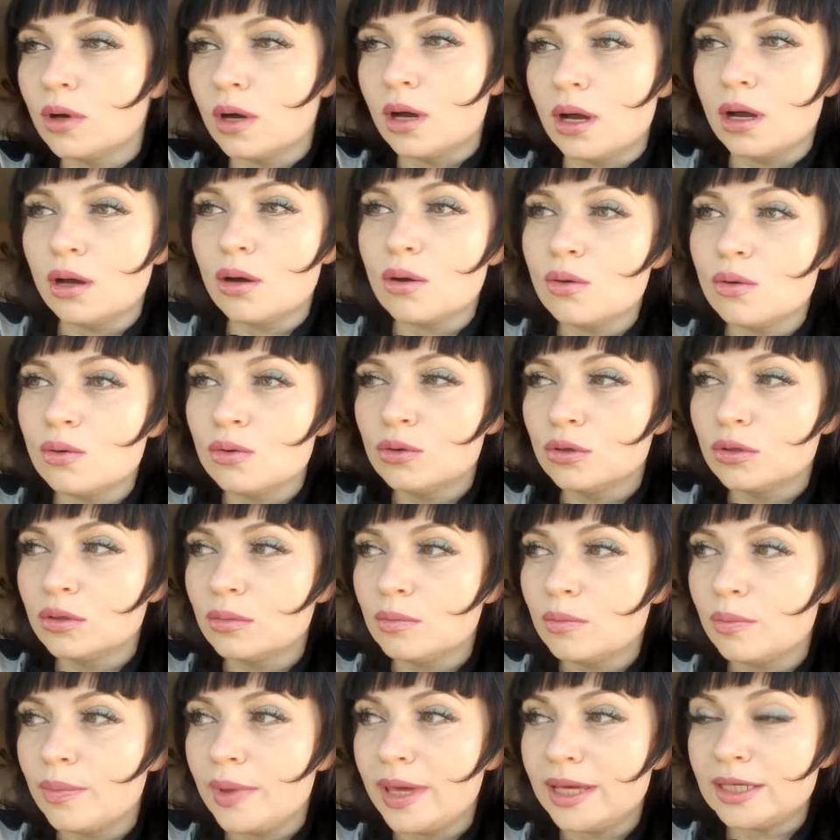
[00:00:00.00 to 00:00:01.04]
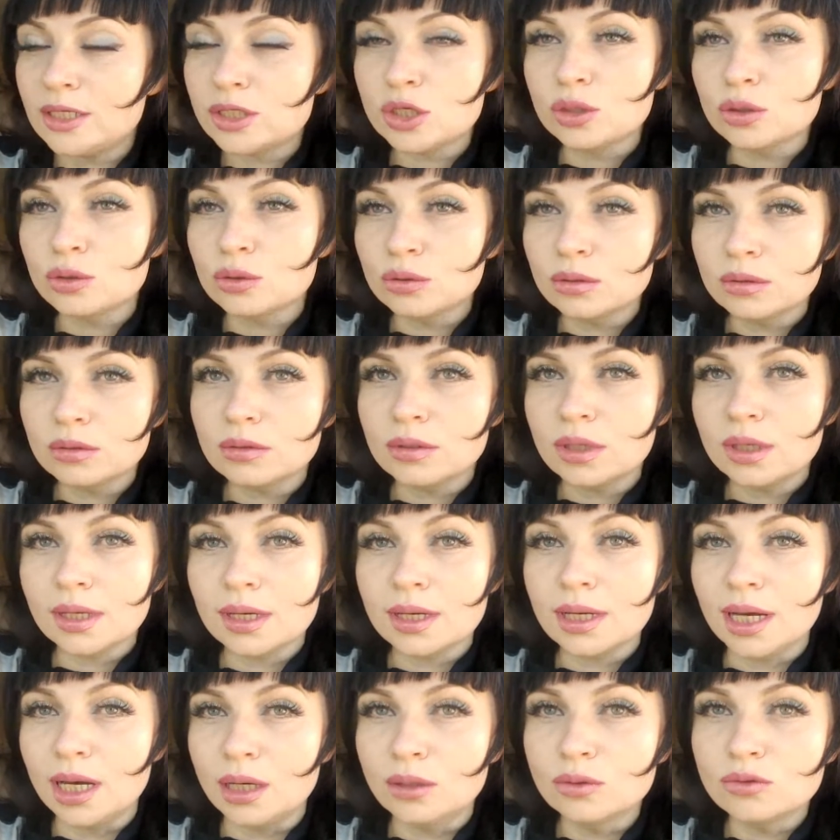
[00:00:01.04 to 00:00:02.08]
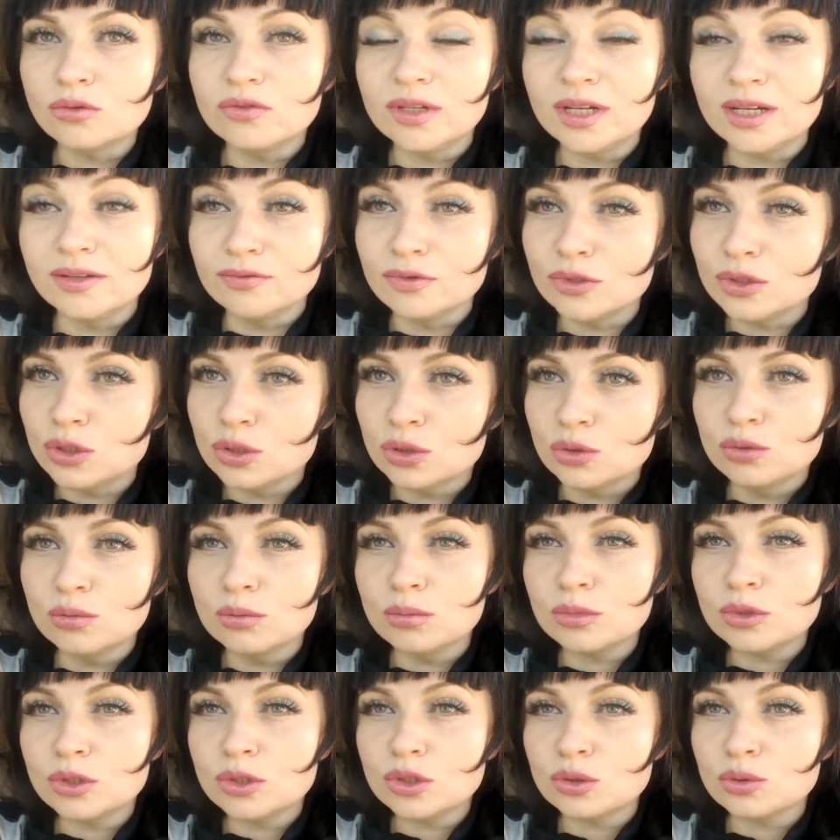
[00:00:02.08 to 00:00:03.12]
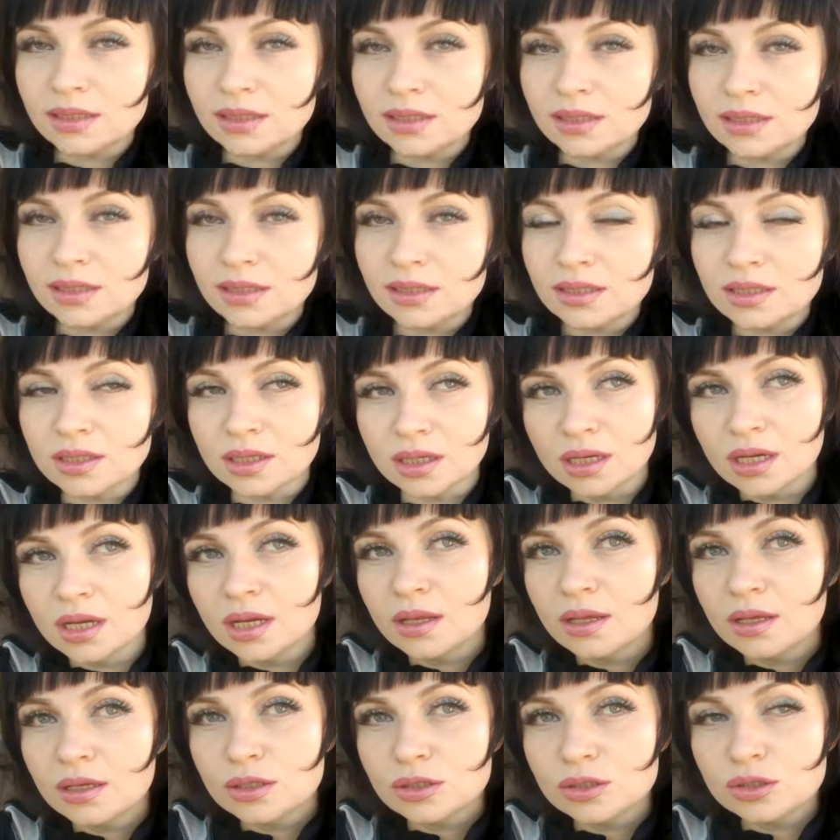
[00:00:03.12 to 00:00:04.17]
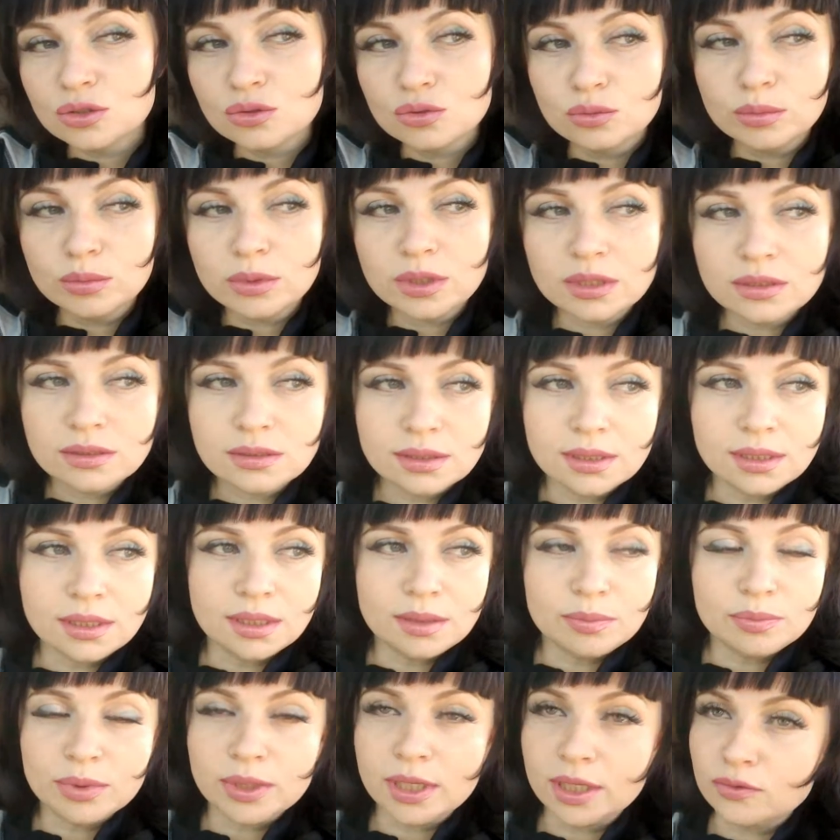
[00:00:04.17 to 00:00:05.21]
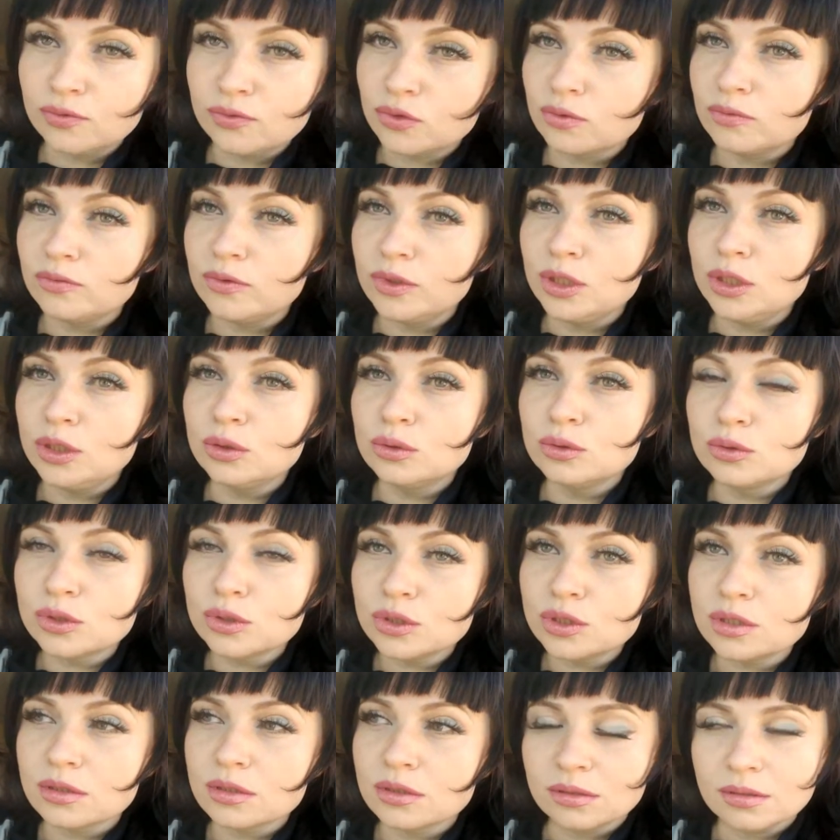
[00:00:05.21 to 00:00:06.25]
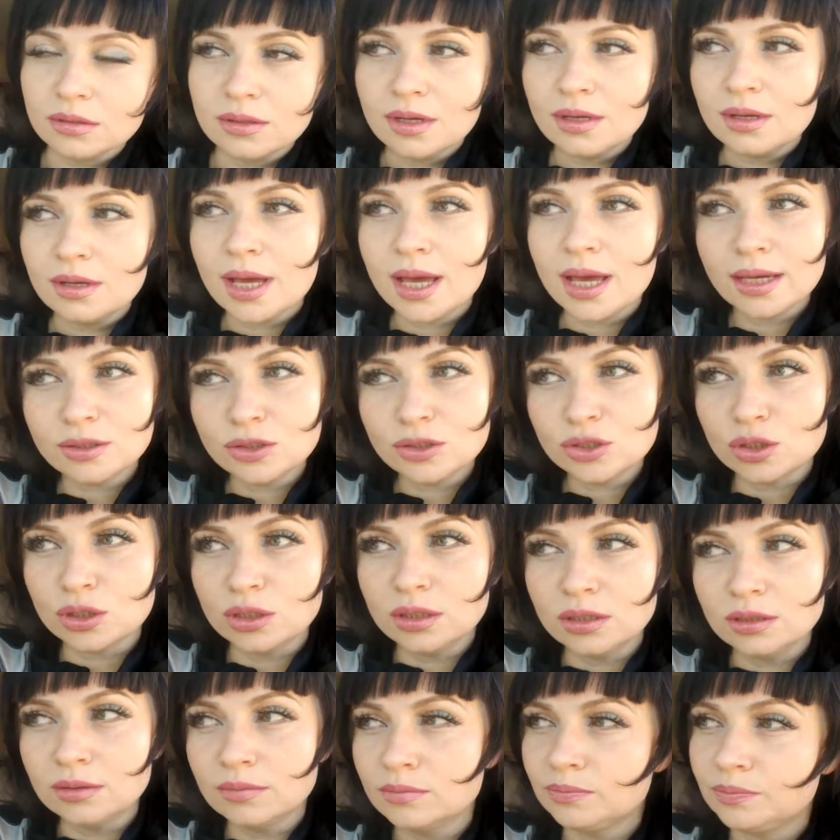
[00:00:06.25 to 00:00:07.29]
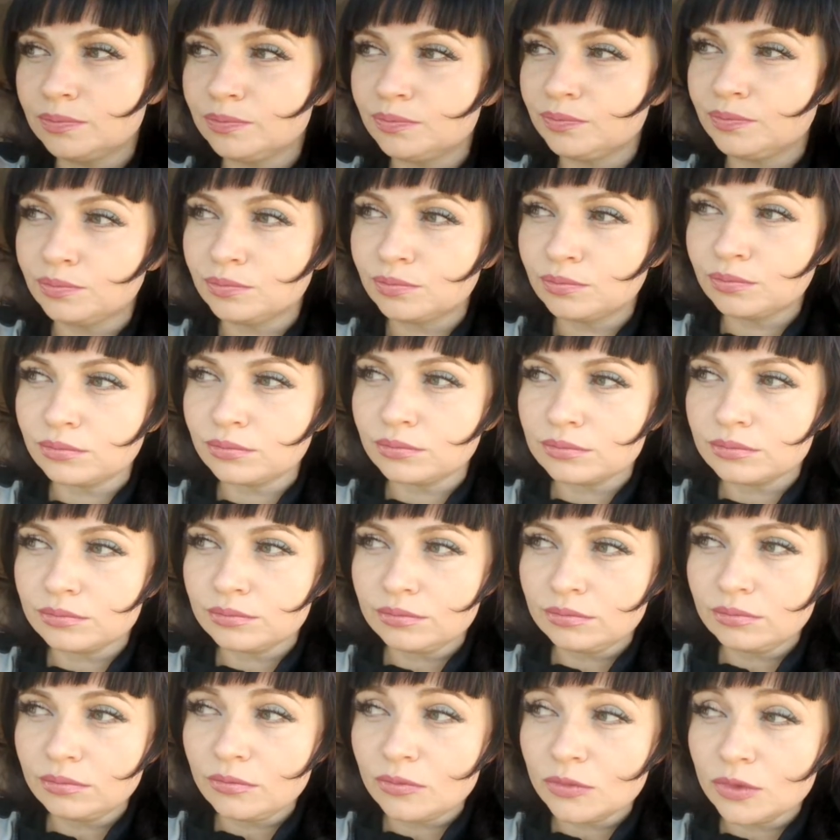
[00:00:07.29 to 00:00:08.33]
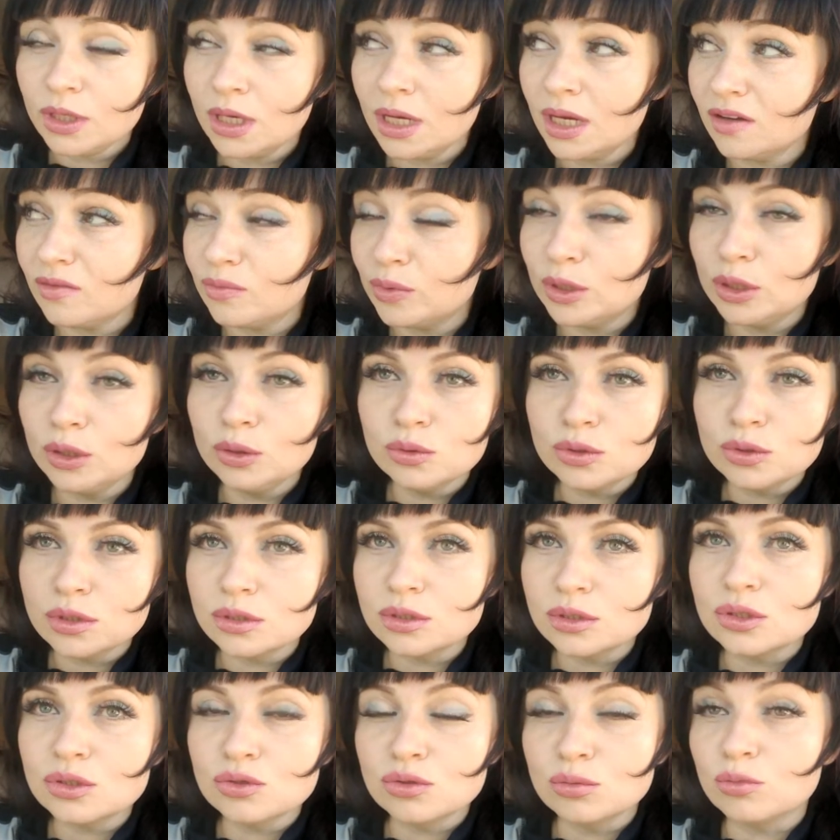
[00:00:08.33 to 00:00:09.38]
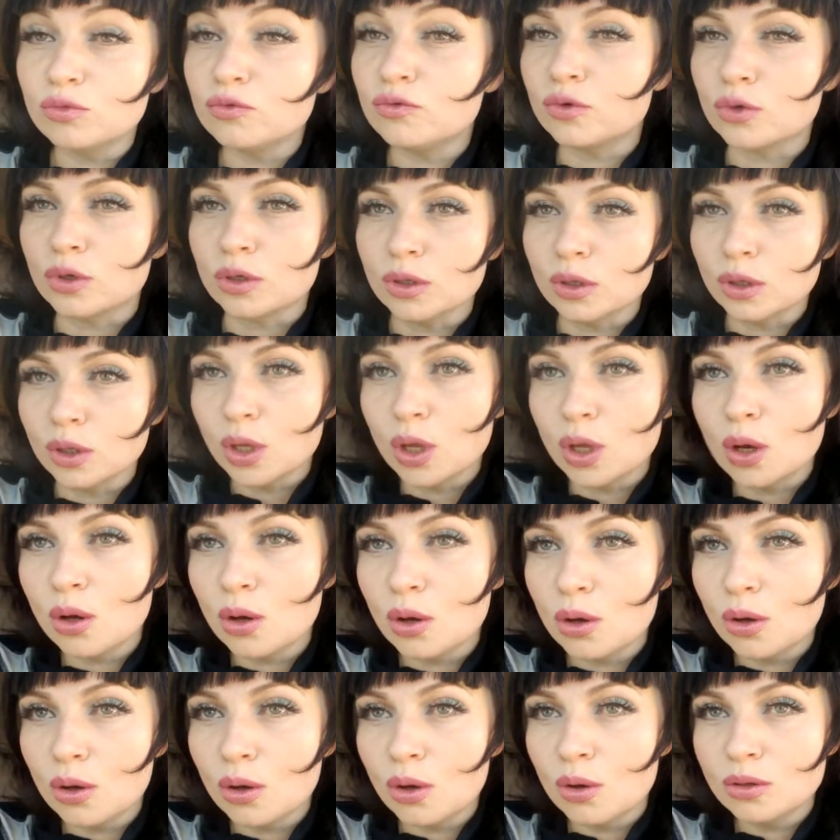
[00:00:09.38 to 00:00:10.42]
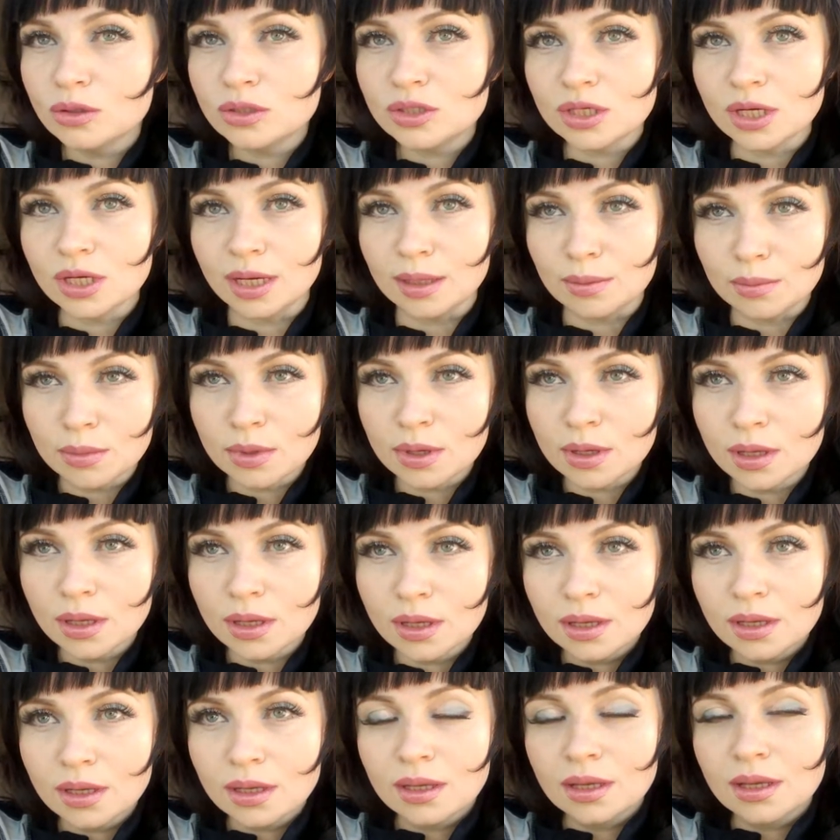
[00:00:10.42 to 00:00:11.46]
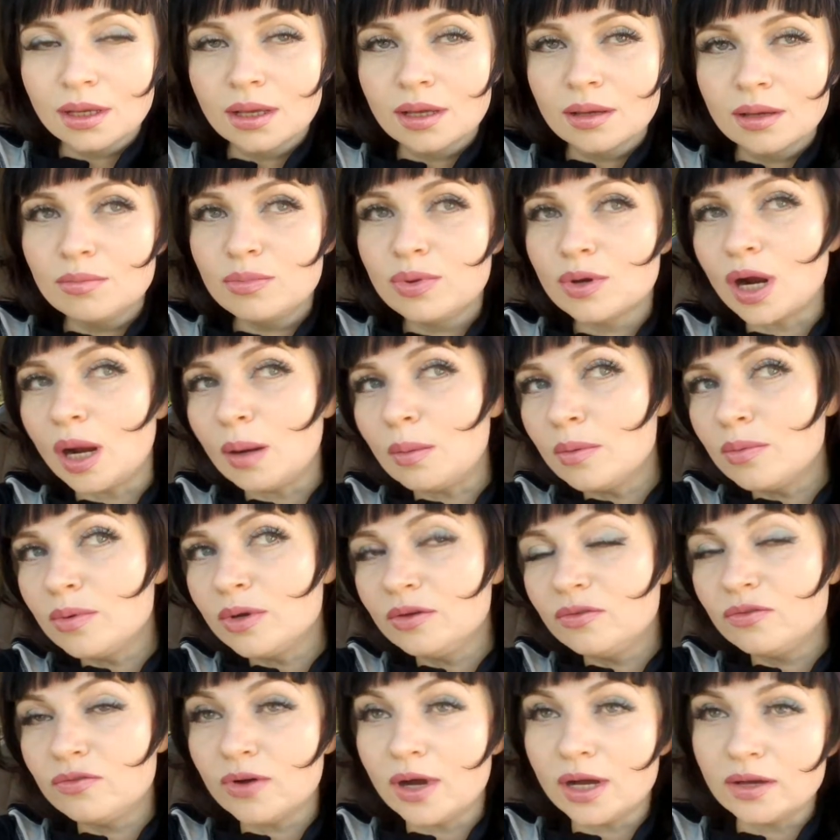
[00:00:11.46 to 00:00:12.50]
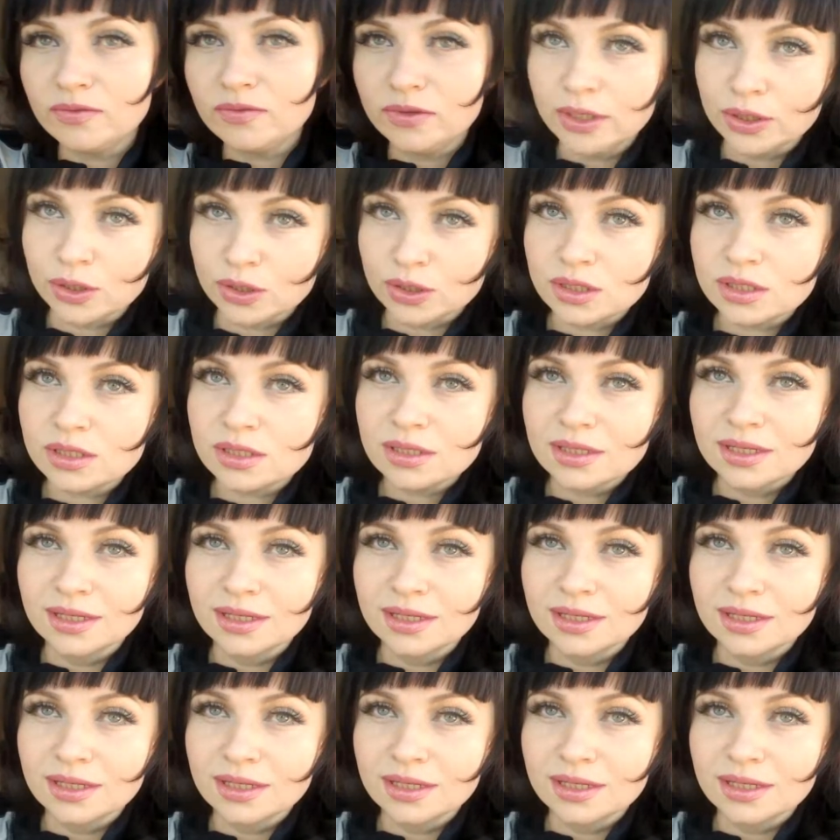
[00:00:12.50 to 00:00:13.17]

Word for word: are on Patreon account. We have Zoom tonight. Zoom is a platform we use. Actually, I've been using Zoom for a long time, probably five years.